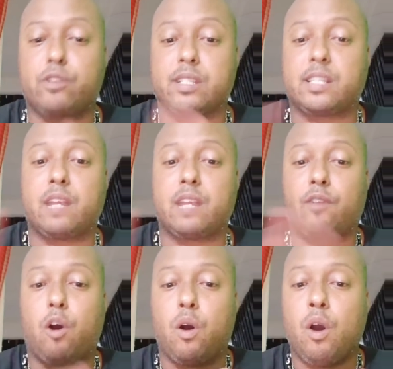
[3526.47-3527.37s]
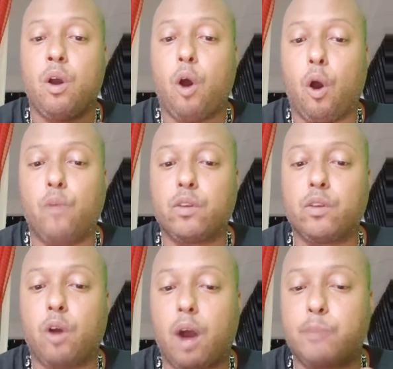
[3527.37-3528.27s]
instead of over
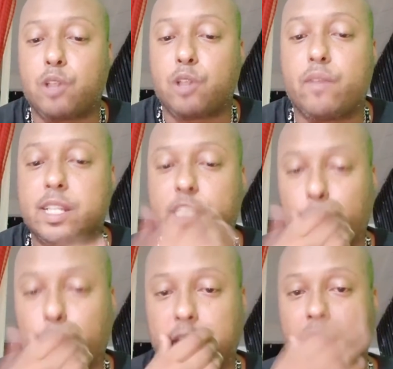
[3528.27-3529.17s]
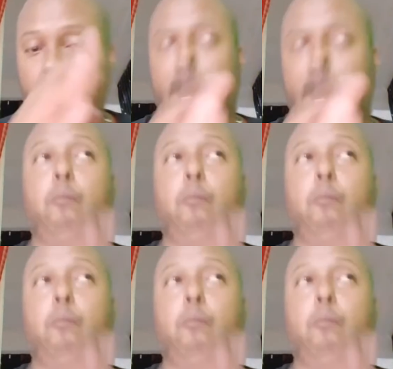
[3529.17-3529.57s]
observing the situation. Okay.